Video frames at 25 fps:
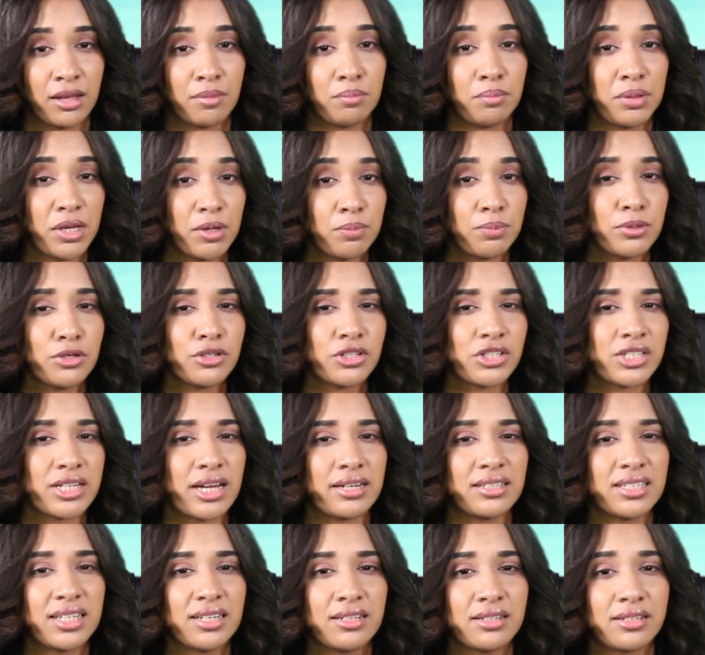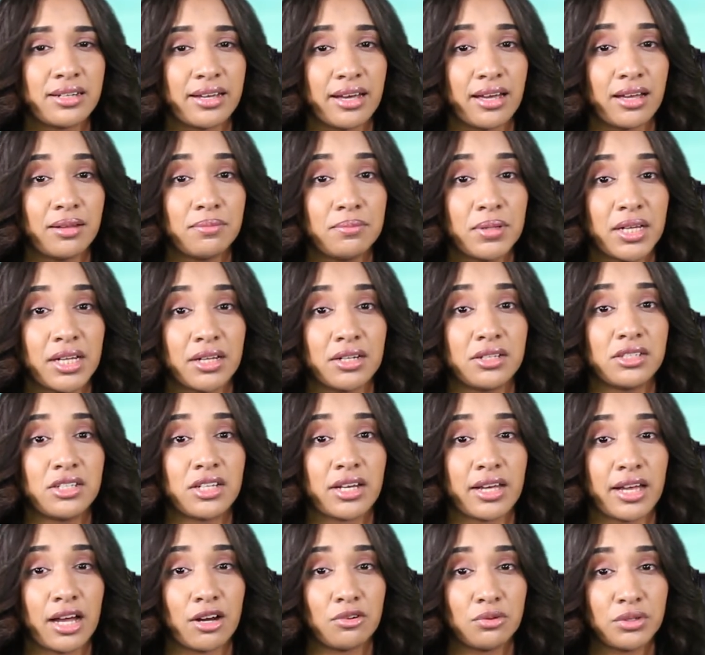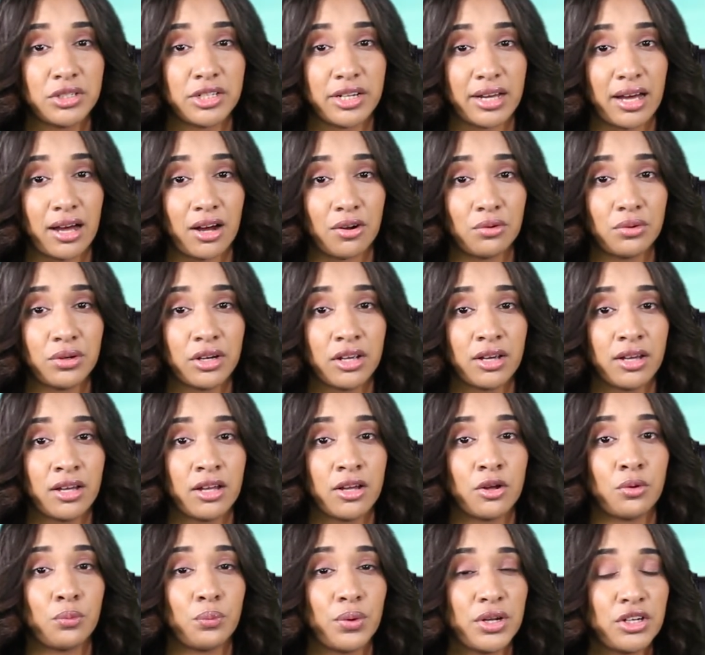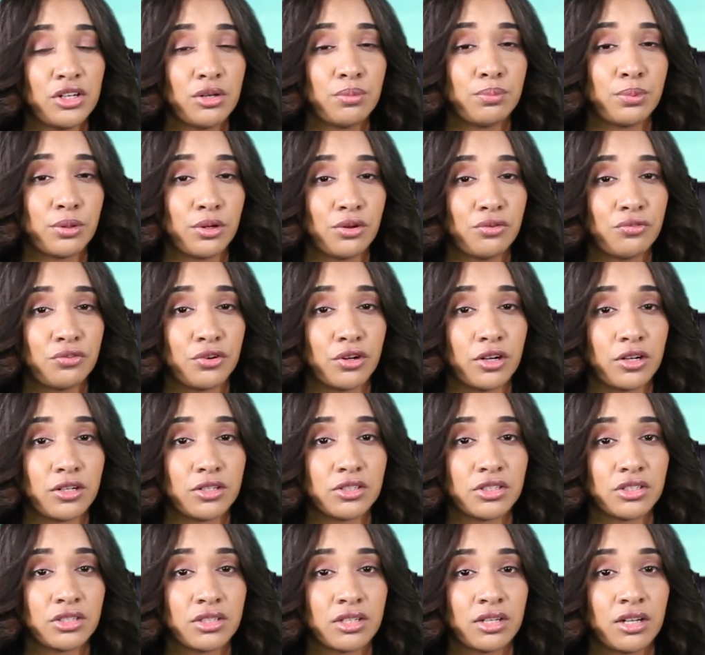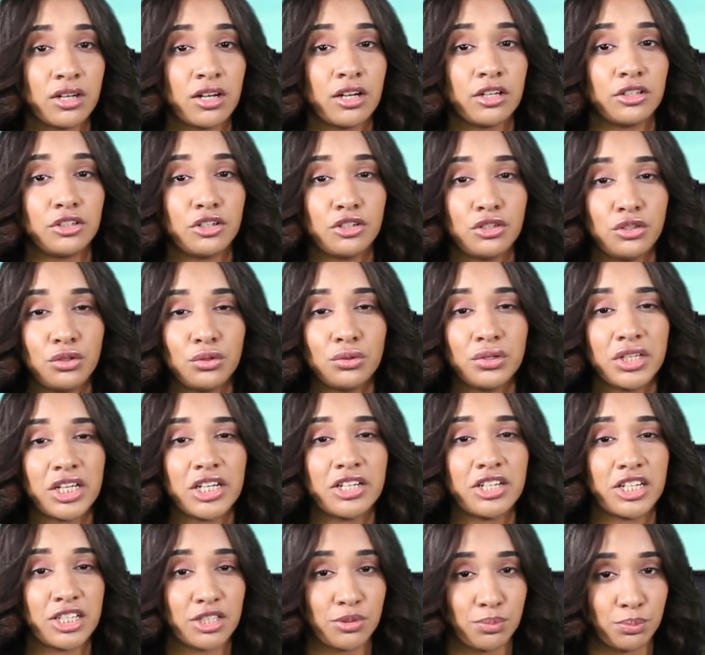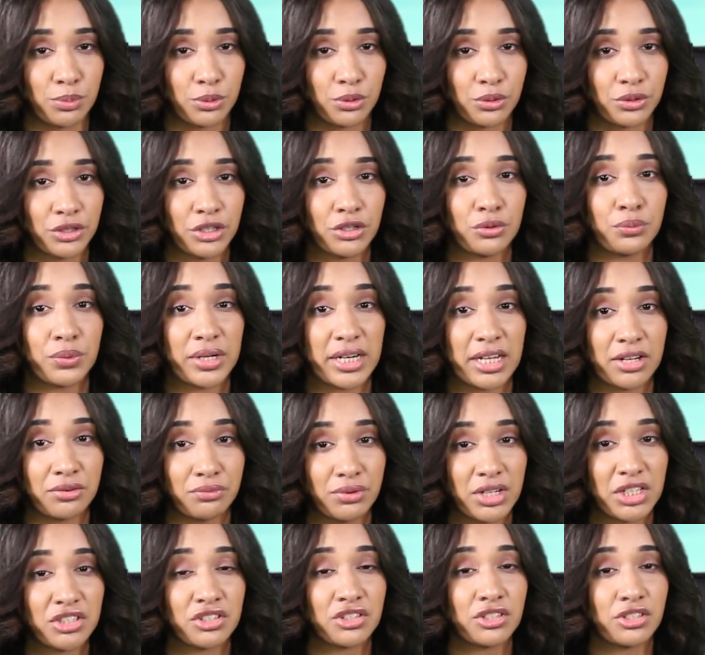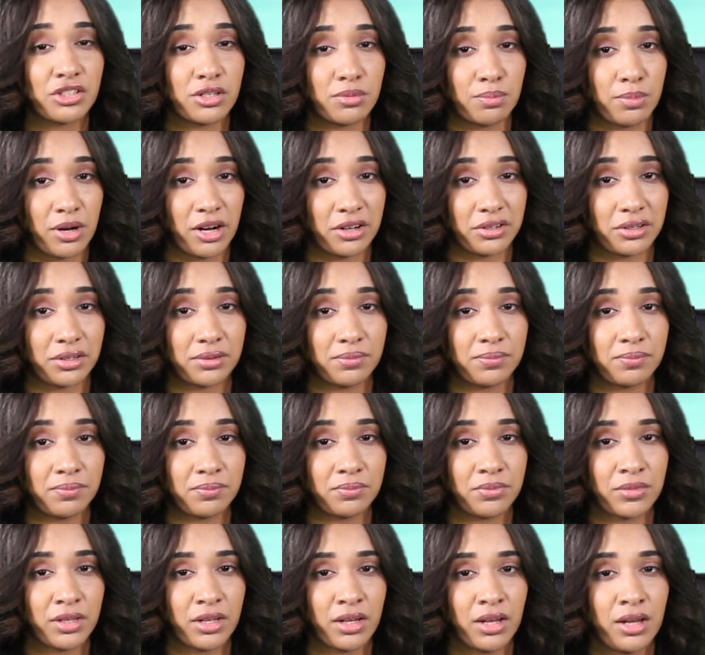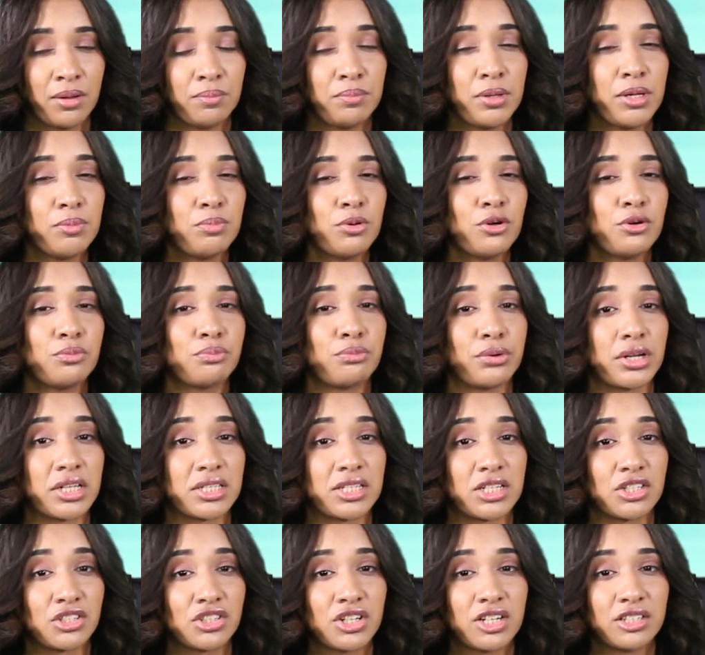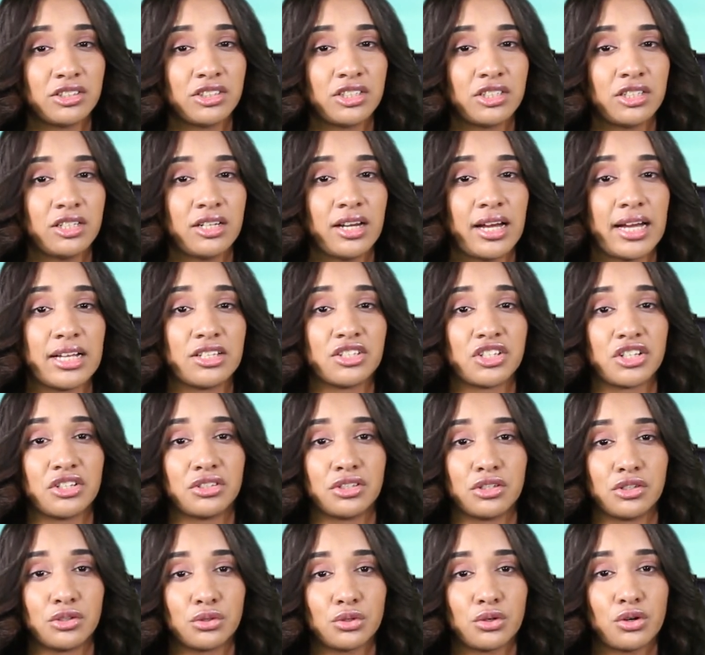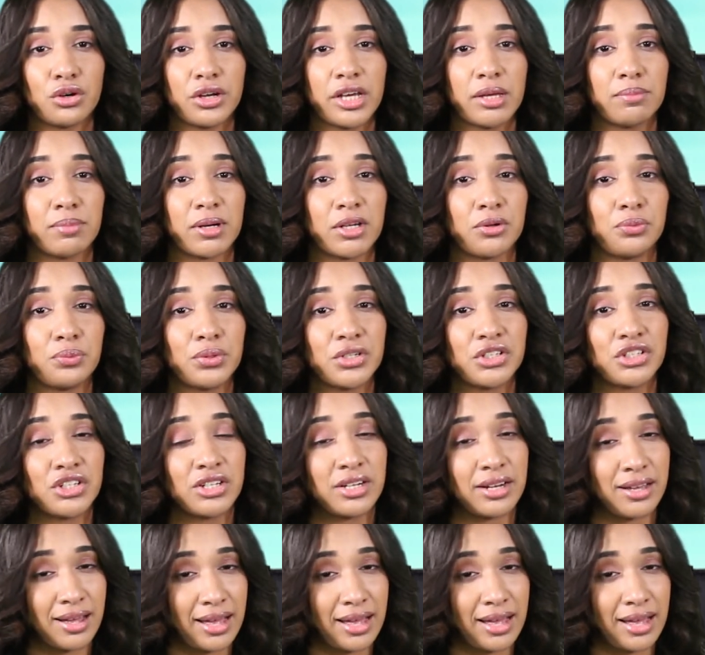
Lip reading: People standing there begin the countdown. When the ball falls, the new year is born when it reaches the bottom. People embrace each other and share the joy by wishing a